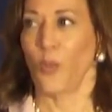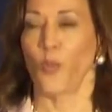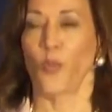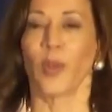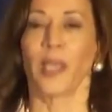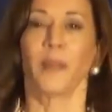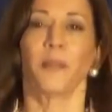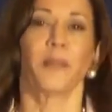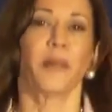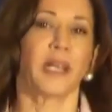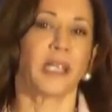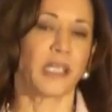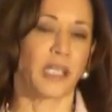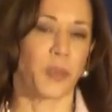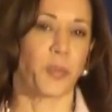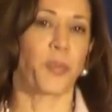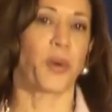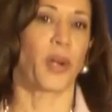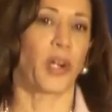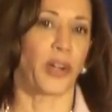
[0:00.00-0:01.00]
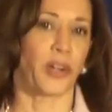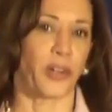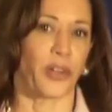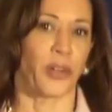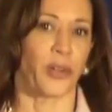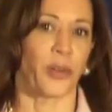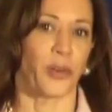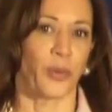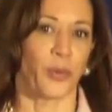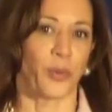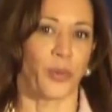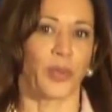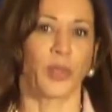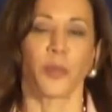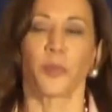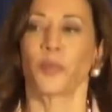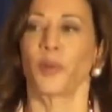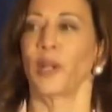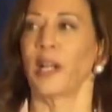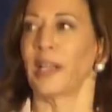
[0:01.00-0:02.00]
We must partner
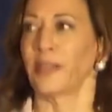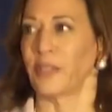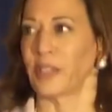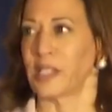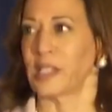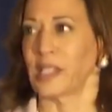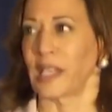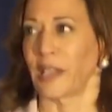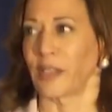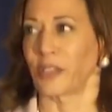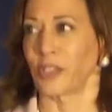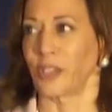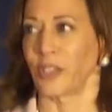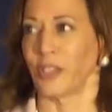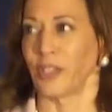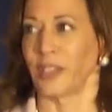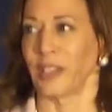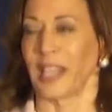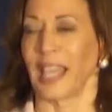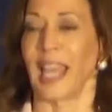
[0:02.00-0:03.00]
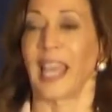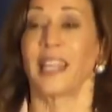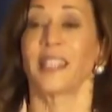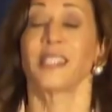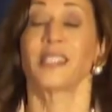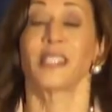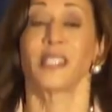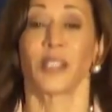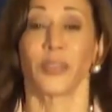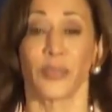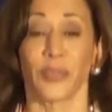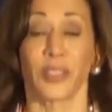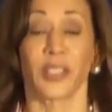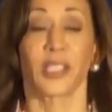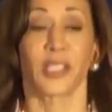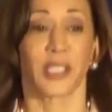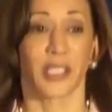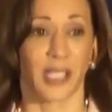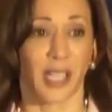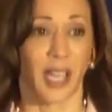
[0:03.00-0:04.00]
with the private sector and
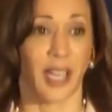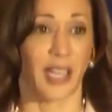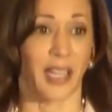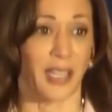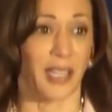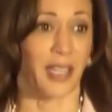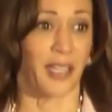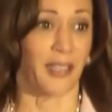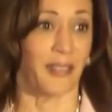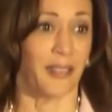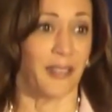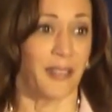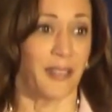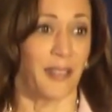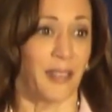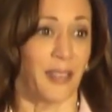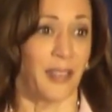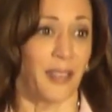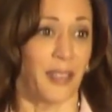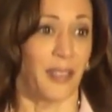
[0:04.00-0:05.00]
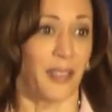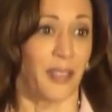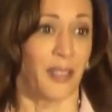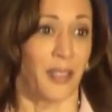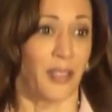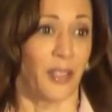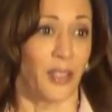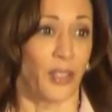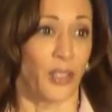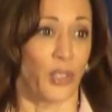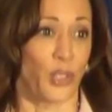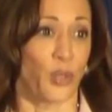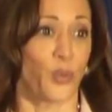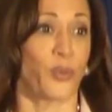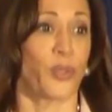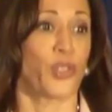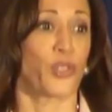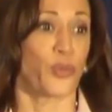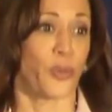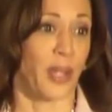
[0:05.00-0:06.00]
civil society
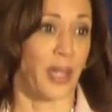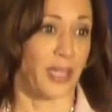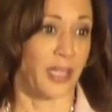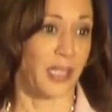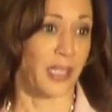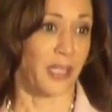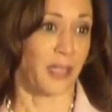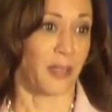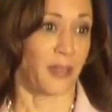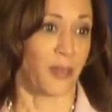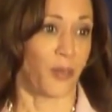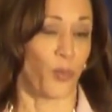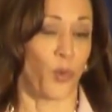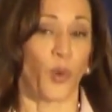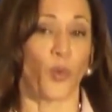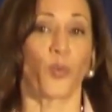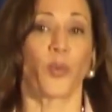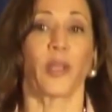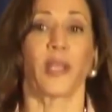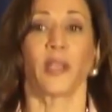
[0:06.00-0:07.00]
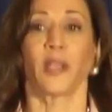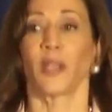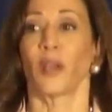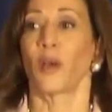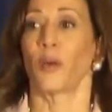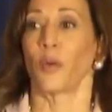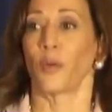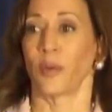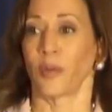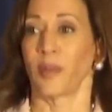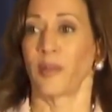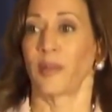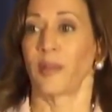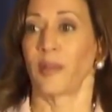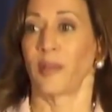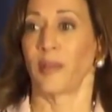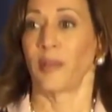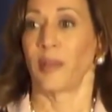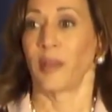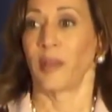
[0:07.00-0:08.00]
to address what we know
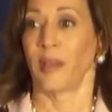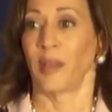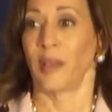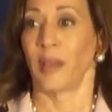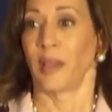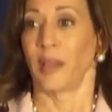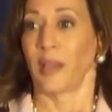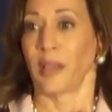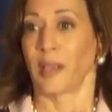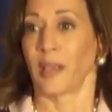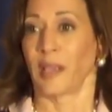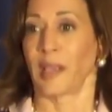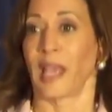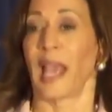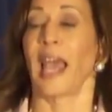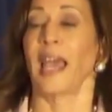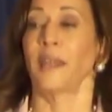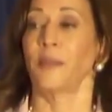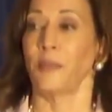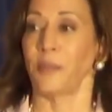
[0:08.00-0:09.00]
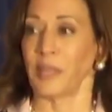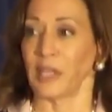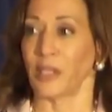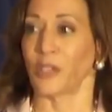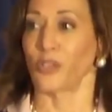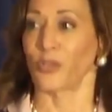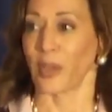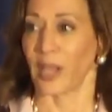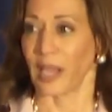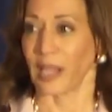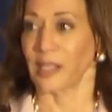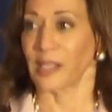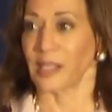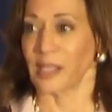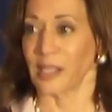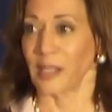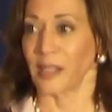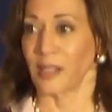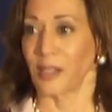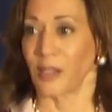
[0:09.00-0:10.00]
can be
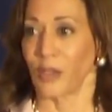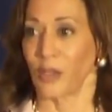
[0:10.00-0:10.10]
addressed.